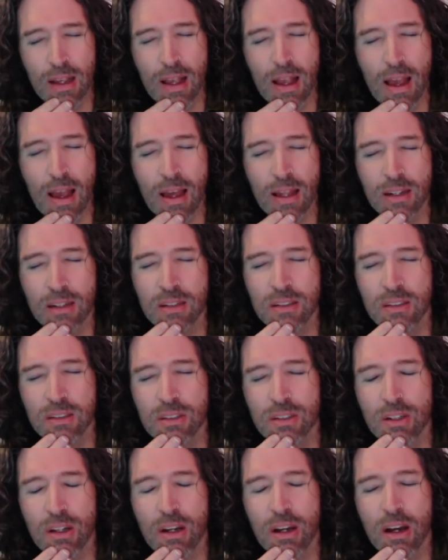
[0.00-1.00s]
And
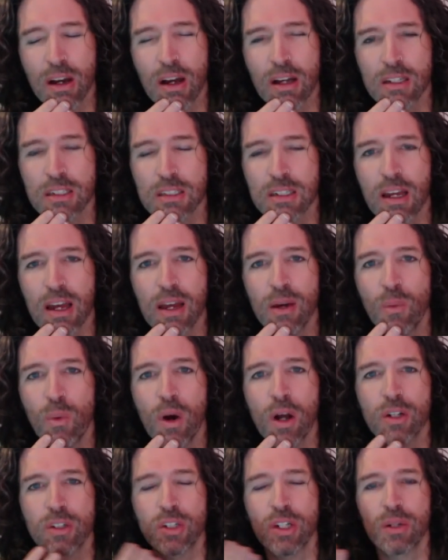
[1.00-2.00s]
uh, sky
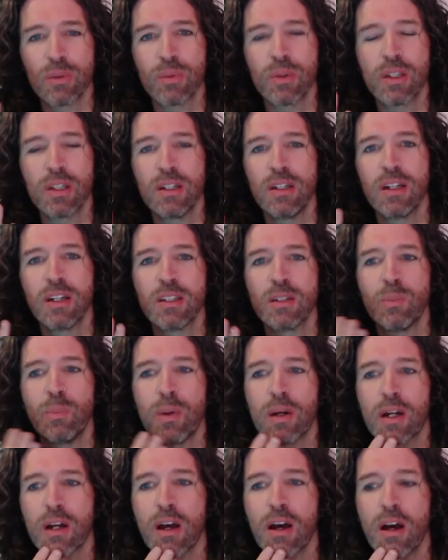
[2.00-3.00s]
watching really does
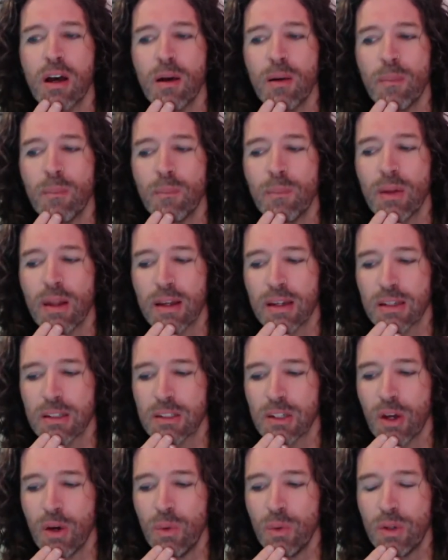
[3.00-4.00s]
become like
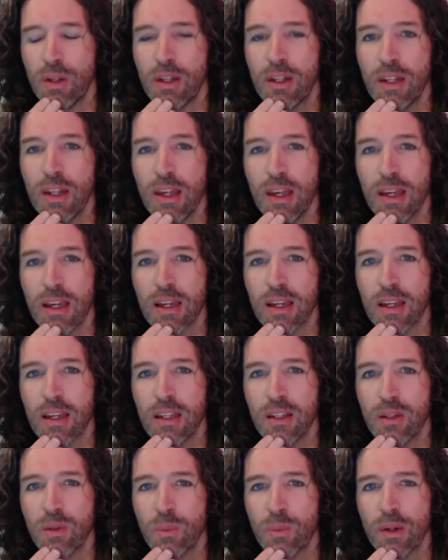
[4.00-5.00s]
its own thing
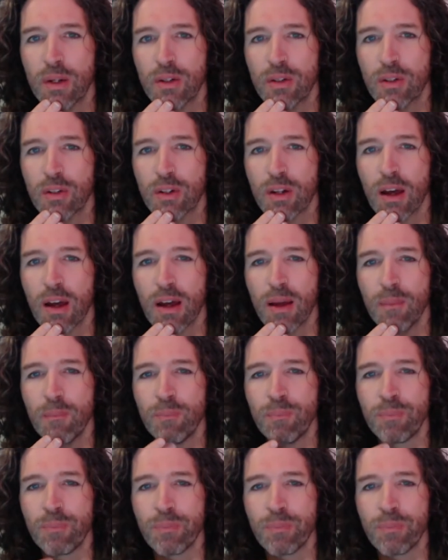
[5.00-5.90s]
in the winter time.